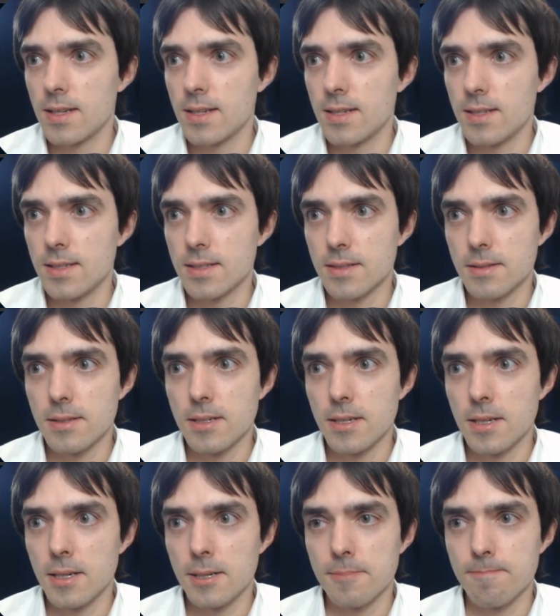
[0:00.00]
And
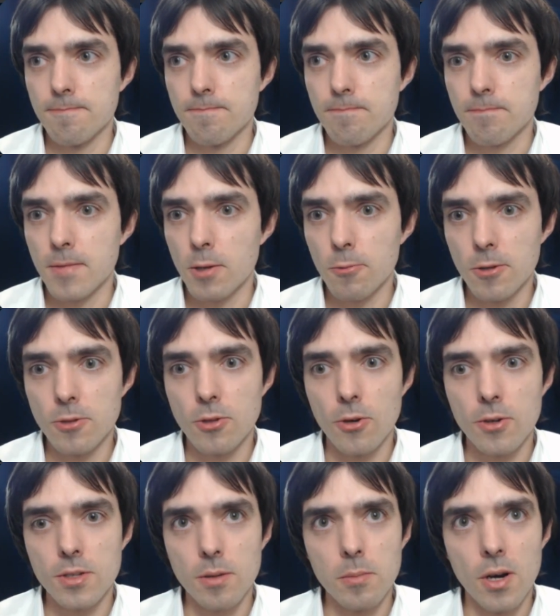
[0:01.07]
we'll
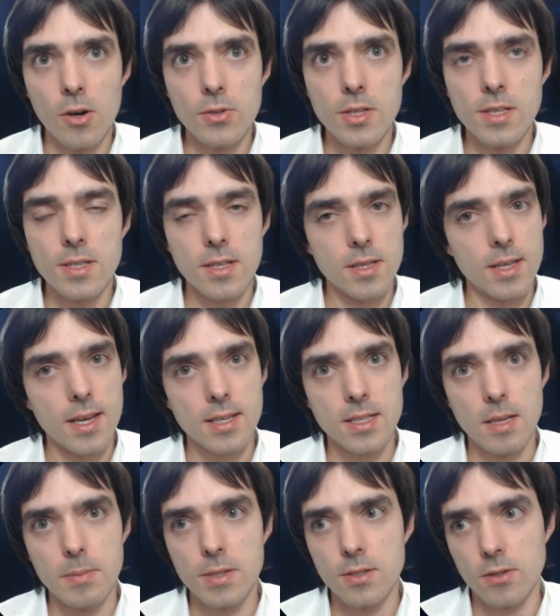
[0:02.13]
talk about this in next
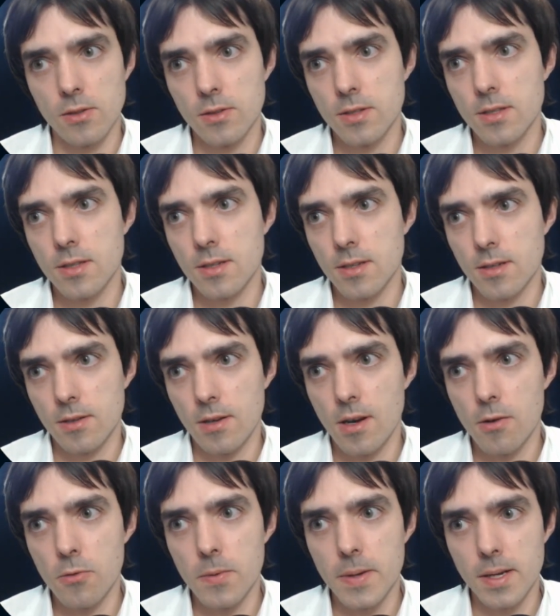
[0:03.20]
episodes,
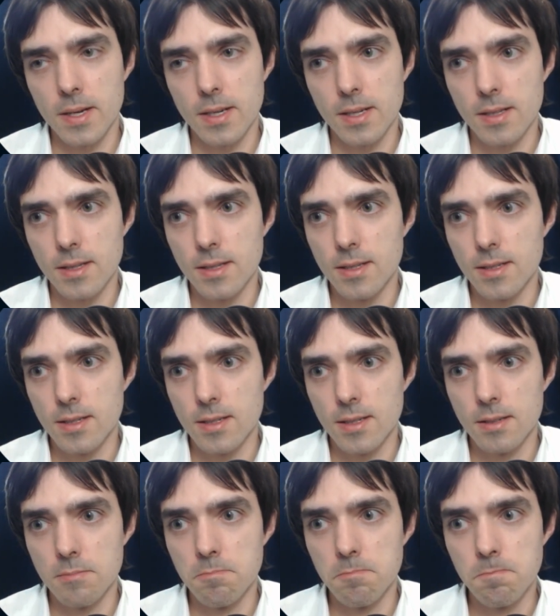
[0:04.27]
how we
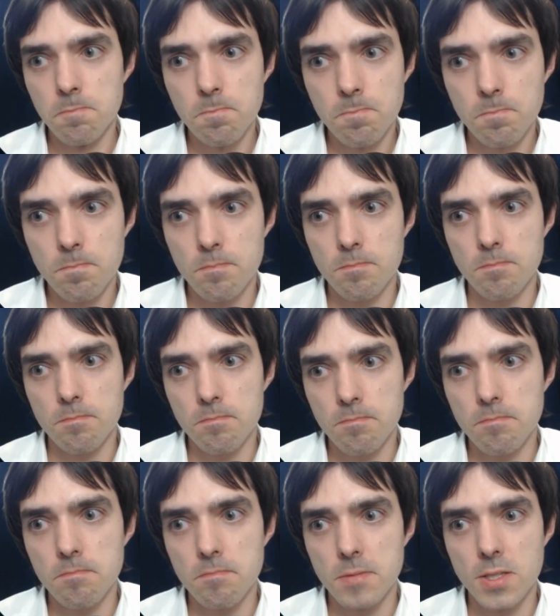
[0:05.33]
can
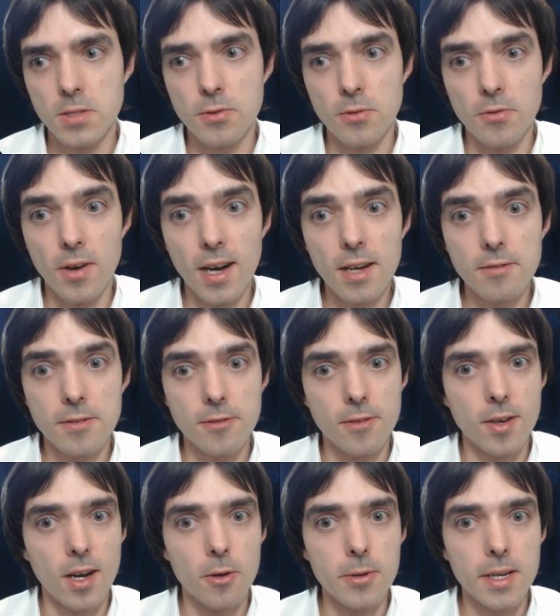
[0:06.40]
survive,
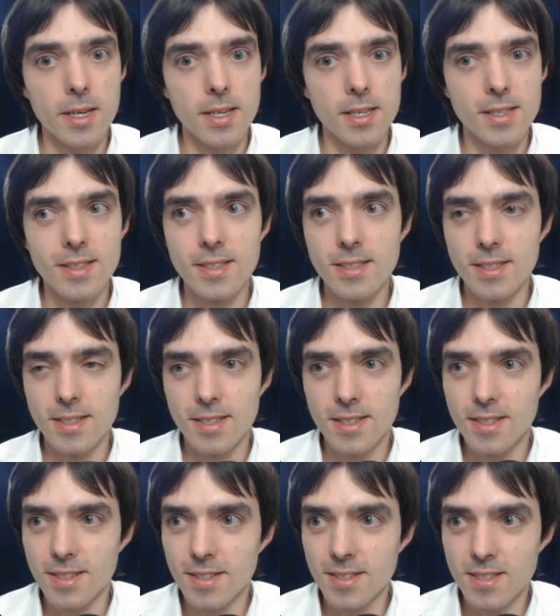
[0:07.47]
how we can
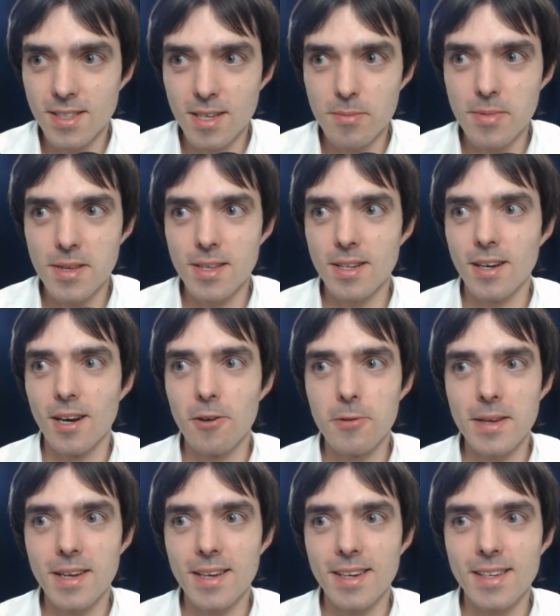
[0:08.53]
step in, how
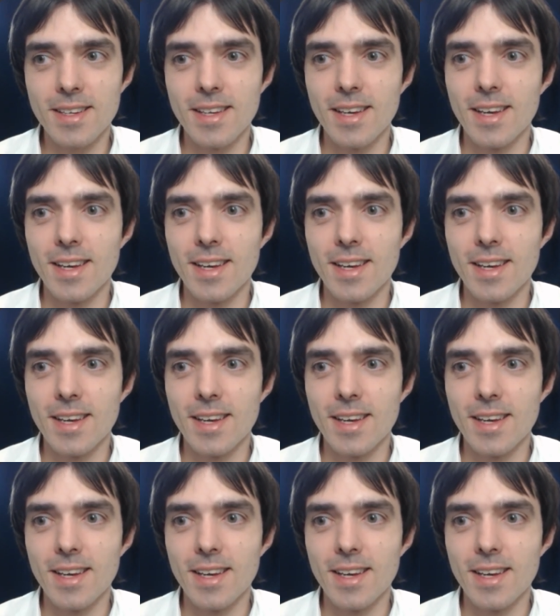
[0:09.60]
we can